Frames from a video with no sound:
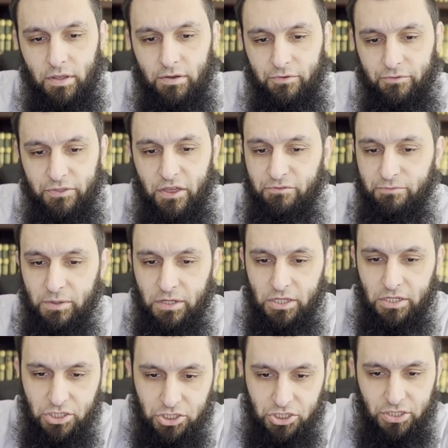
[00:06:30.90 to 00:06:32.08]
if they've been
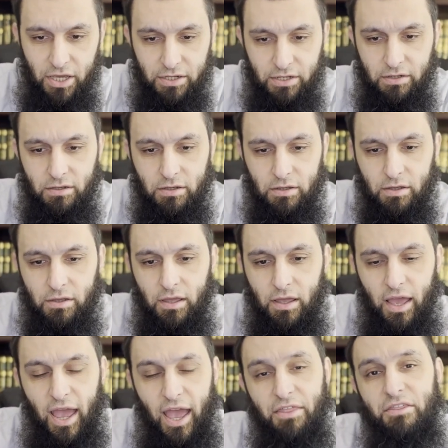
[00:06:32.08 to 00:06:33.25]
initiated
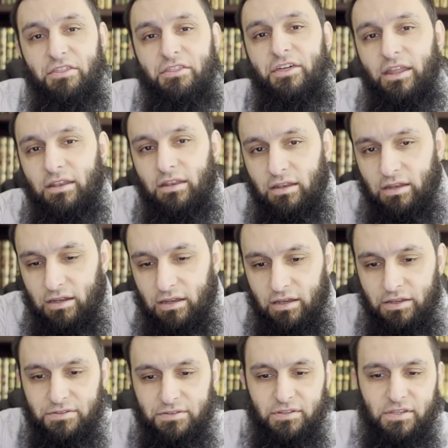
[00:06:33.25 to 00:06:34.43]
and then
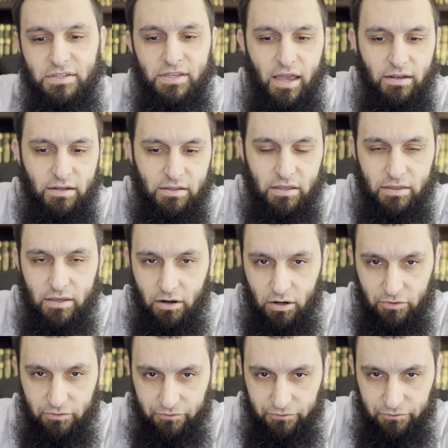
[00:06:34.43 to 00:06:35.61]
it's decided that they
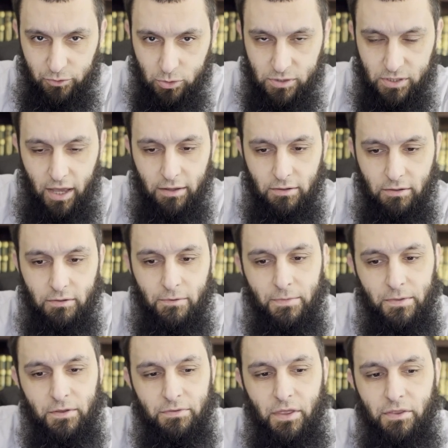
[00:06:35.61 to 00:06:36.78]
are futile,
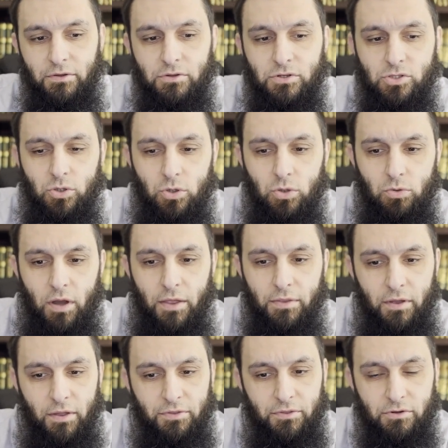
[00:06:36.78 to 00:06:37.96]
then there's
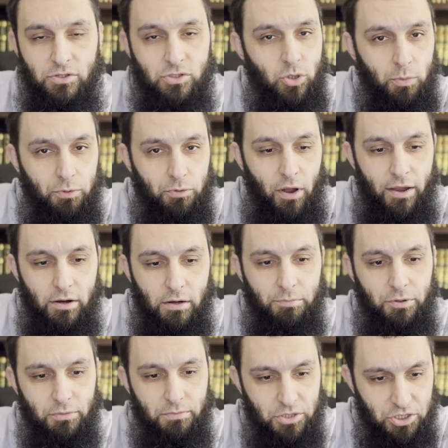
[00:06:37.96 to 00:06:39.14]
no prior
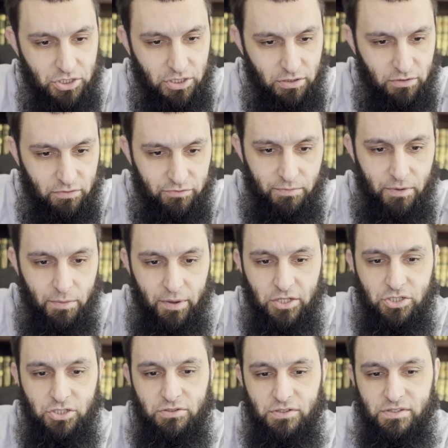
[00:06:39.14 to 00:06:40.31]
permission from the
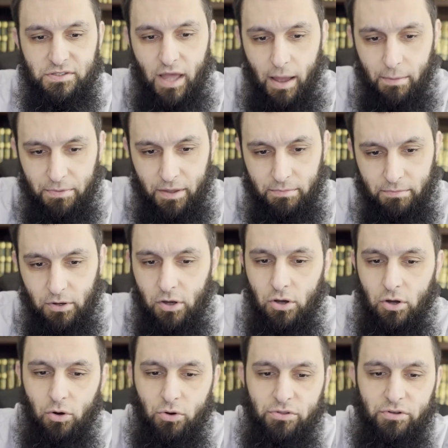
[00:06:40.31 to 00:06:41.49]
patient to stop them,
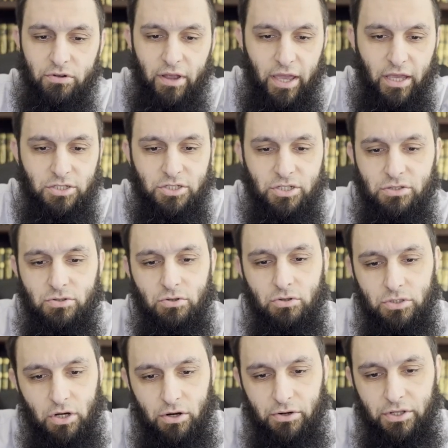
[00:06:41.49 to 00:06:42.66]
or their agent or
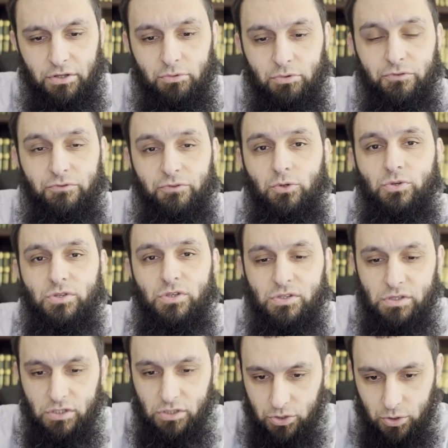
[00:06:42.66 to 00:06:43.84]
guardian refuses
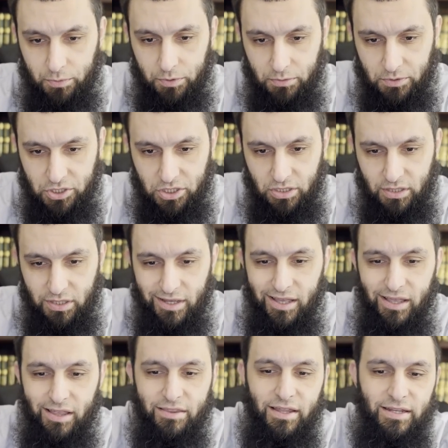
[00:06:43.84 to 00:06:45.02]
to issue permission,
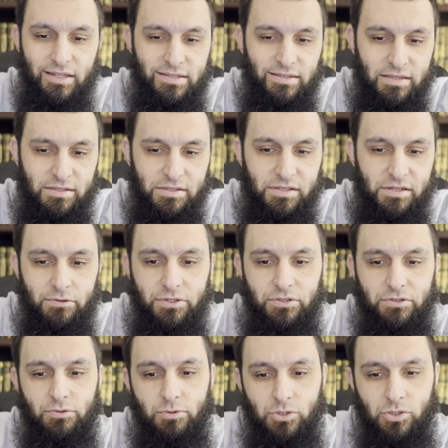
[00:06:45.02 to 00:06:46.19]
then it's necessary
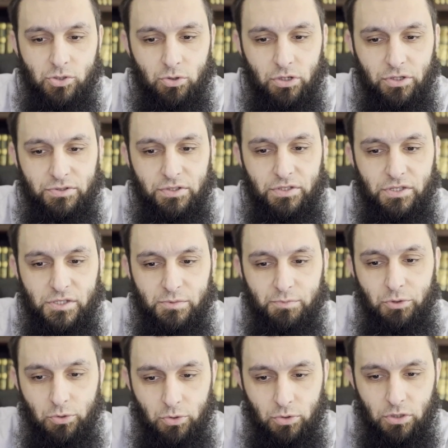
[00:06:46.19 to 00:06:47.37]
to resort to
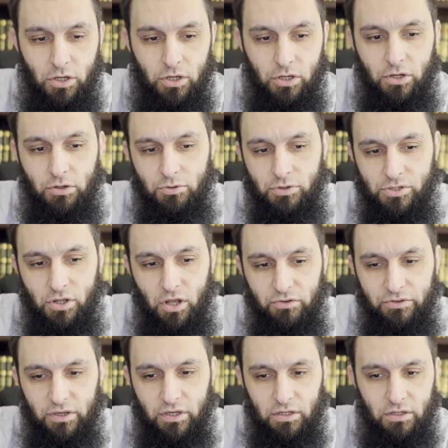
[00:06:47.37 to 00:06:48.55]
dispute
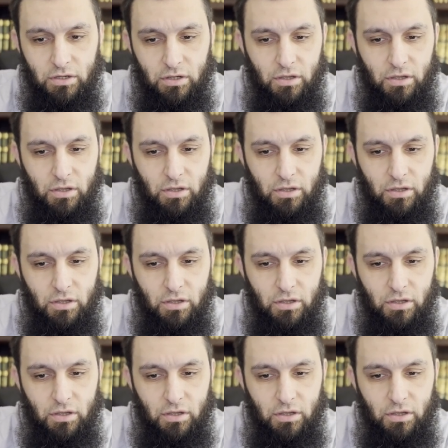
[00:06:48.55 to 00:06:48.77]
resolution